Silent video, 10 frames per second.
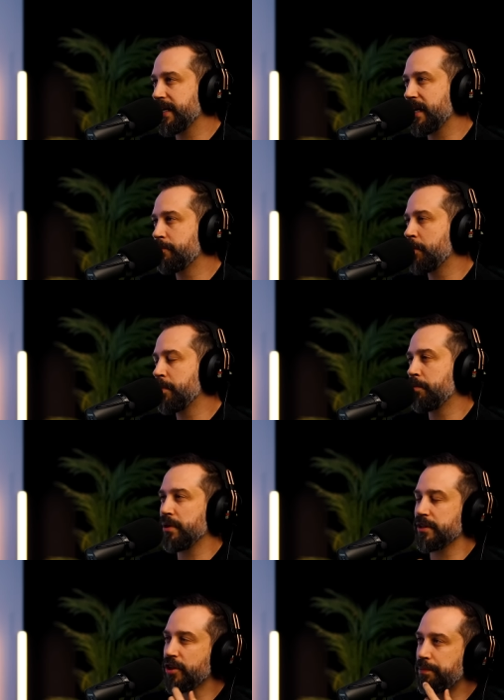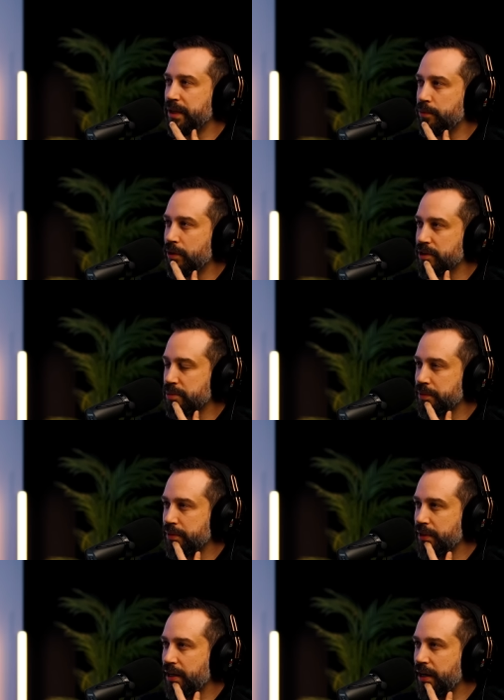I can't remember what the topic was, but
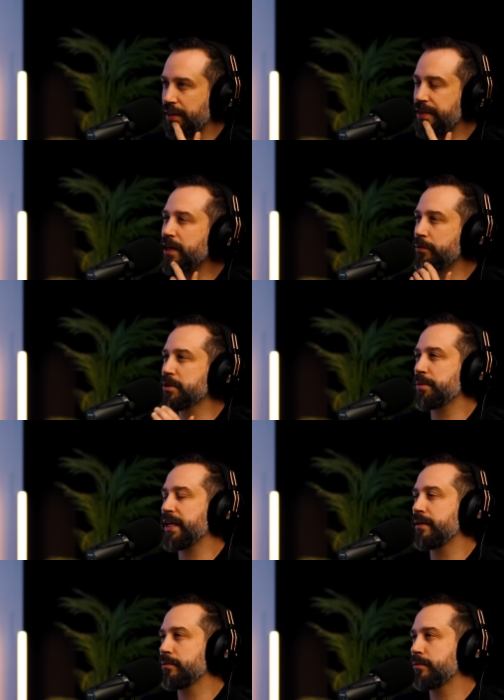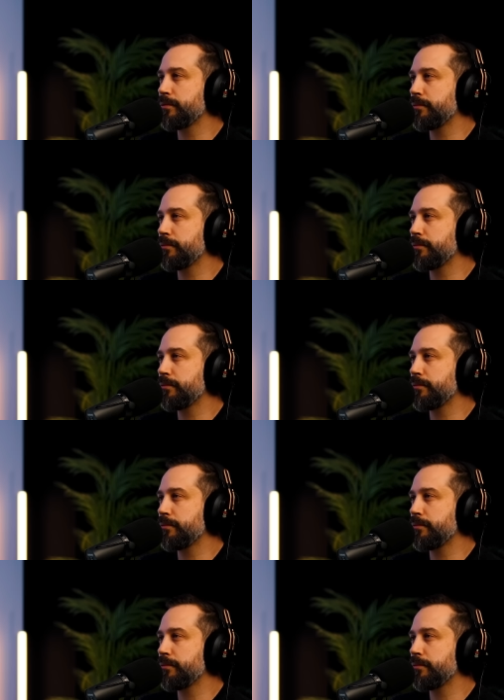I think it was when